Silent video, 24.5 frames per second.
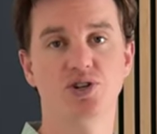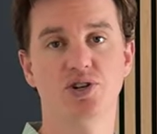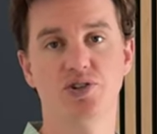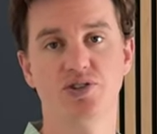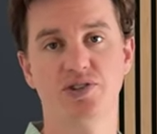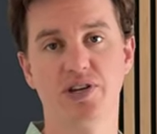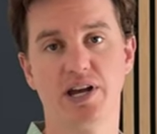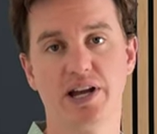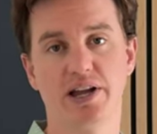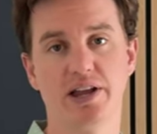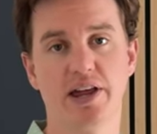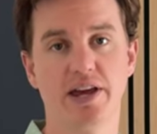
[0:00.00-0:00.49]
or
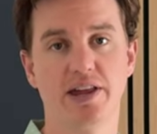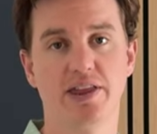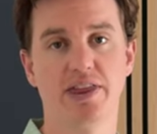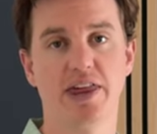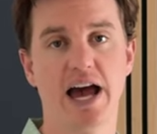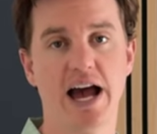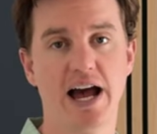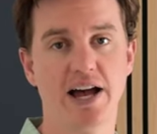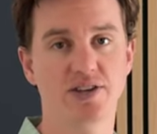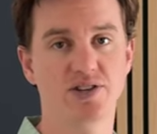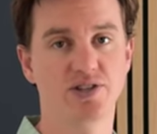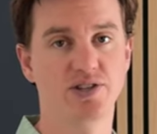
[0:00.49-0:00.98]
something like
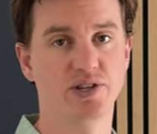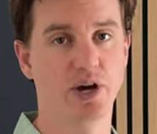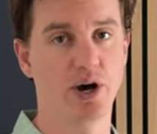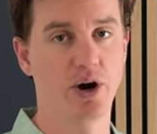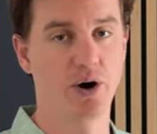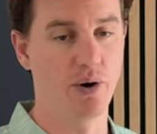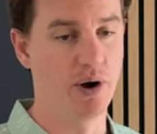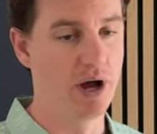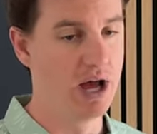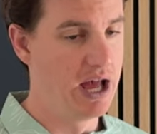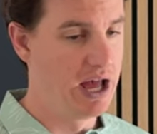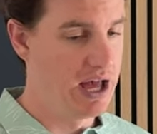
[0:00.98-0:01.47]
that.
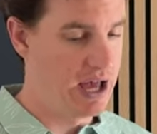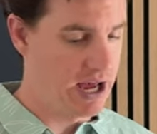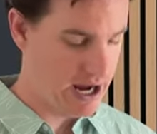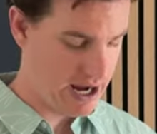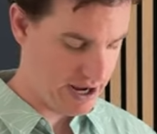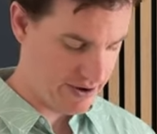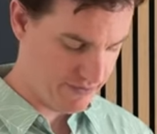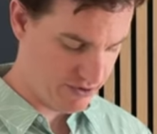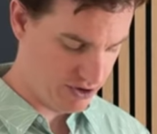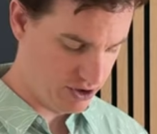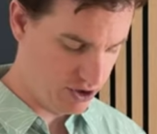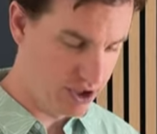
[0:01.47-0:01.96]
So
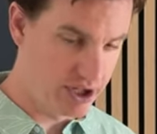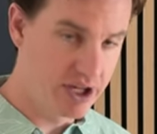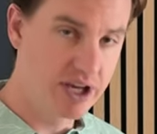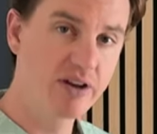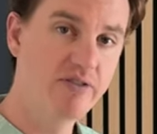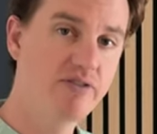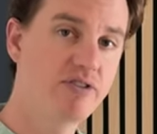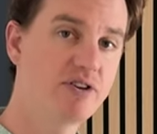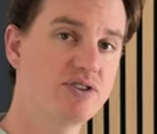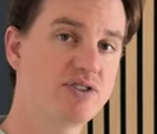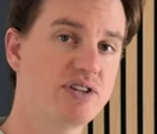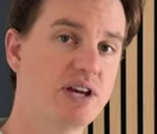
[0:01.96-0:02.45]
if you're looking
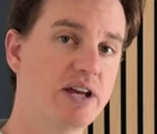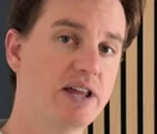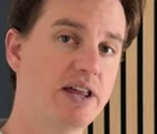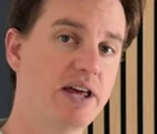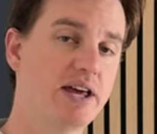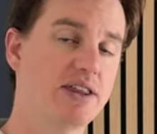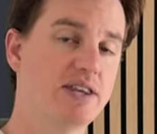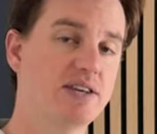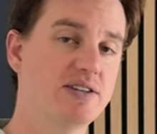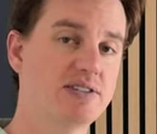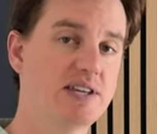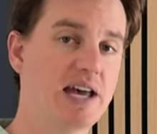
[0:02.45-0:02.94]
for something like
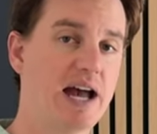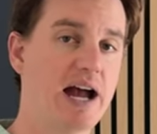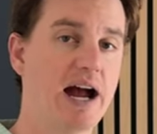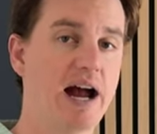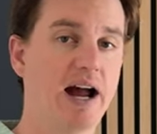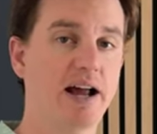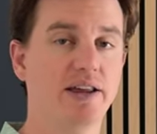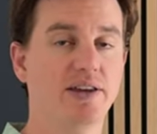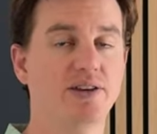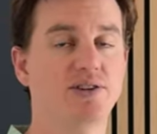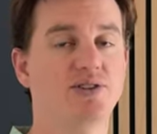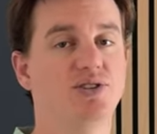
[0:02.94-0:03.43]
this, I
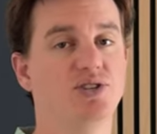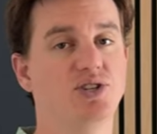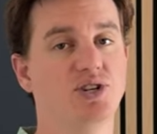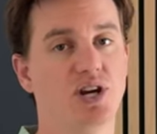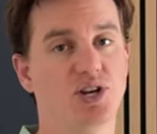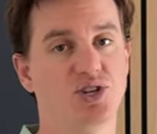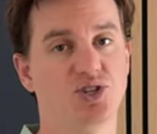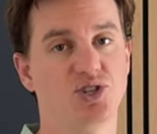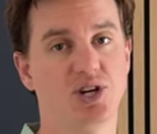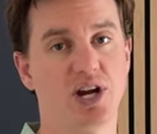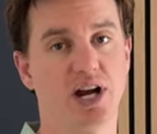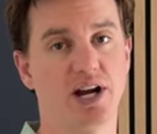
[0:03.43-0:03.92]
highly
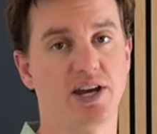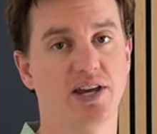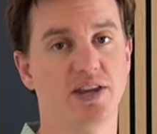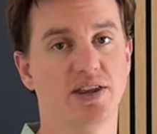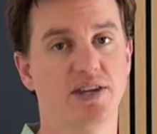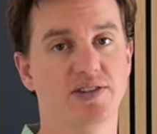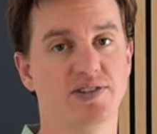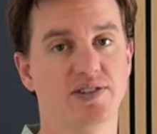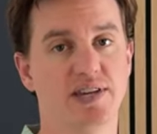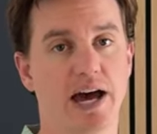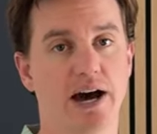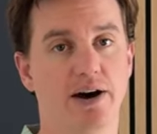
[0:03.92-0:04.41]
suggest checking
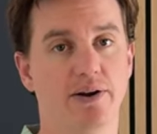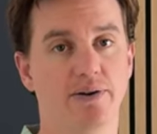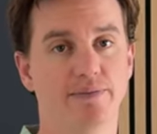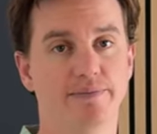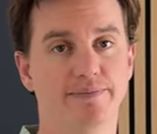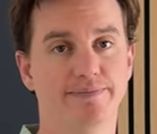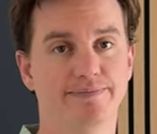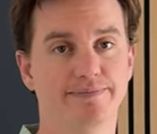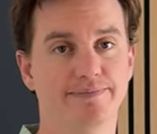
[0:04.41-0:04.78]
this out.